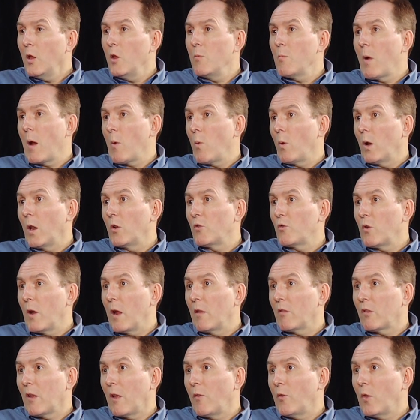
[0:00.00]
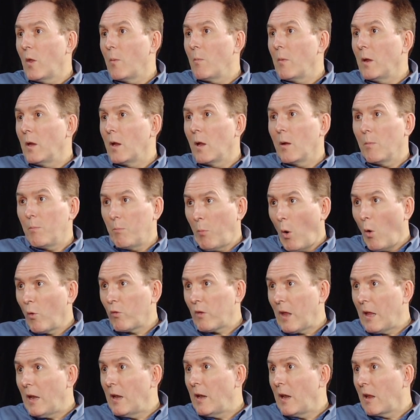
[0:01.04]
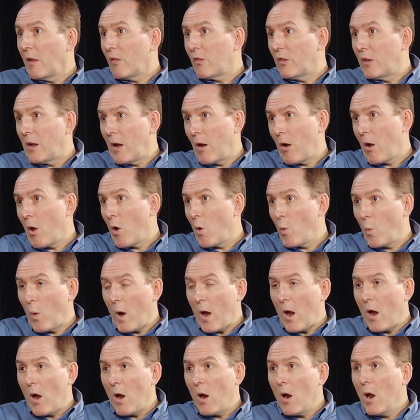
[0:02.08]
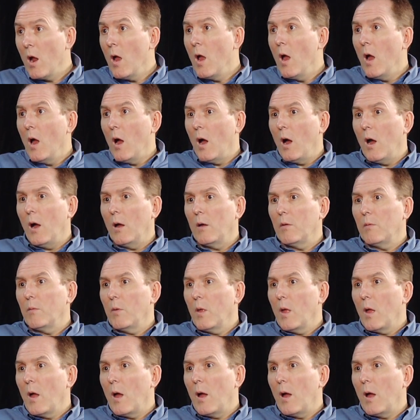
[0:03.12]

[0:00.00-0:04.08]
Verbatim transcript: you might want to translate them in a post-editing scenario where uh,